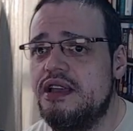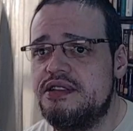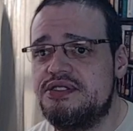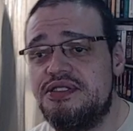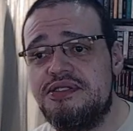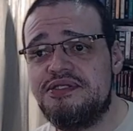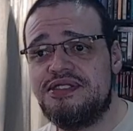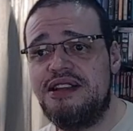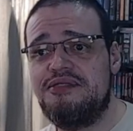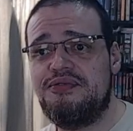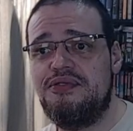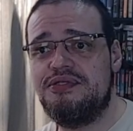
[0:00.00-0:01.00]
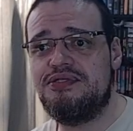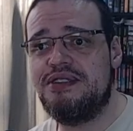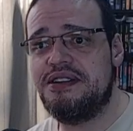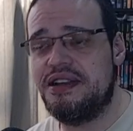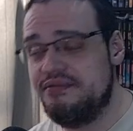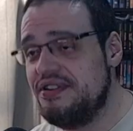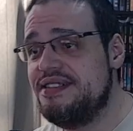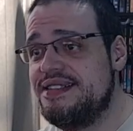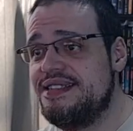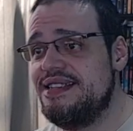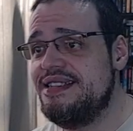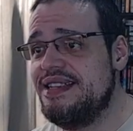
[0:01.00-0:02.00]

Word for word: Studios aren't forced to add diversity,